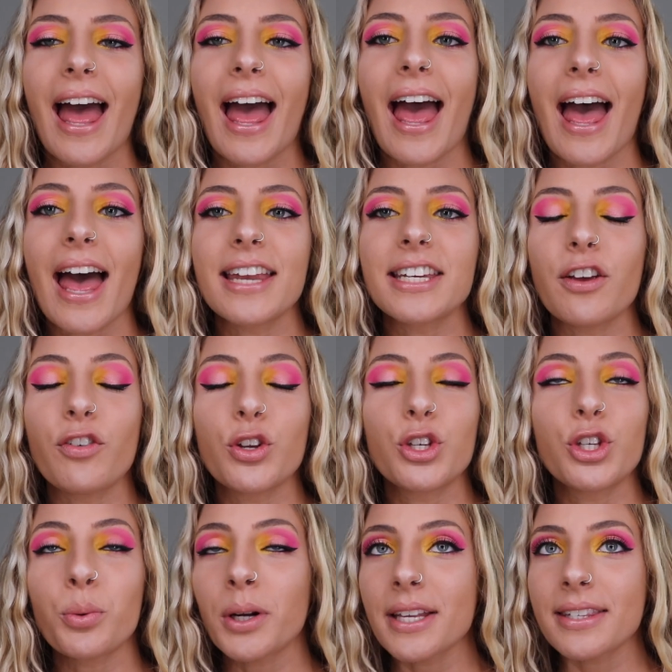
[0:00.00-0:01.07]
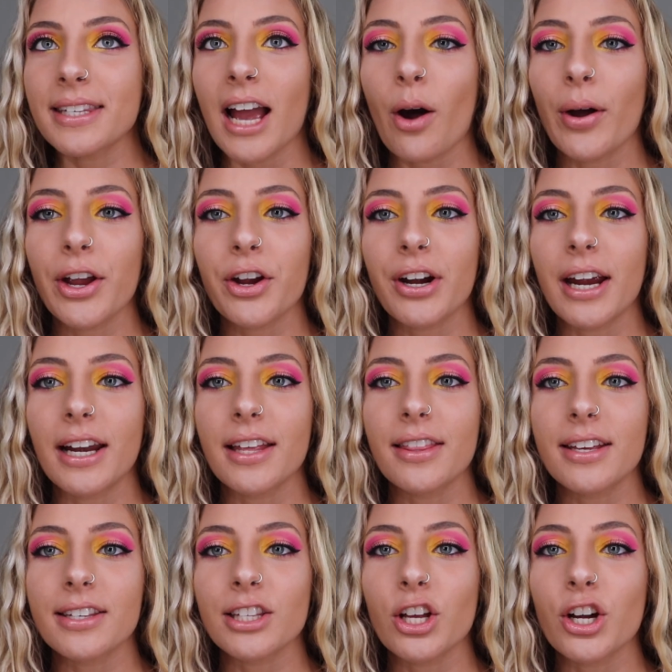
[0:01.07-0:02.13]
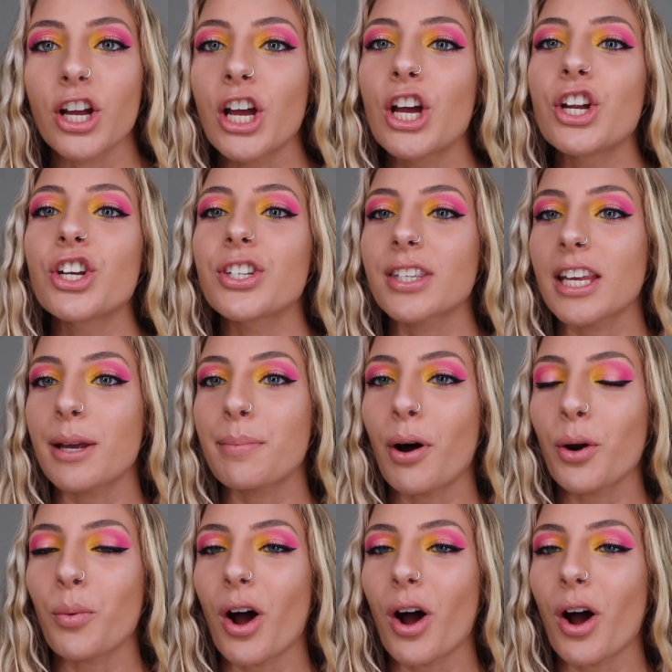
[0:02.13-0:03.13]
and if you do want to see how I created this look, just keep on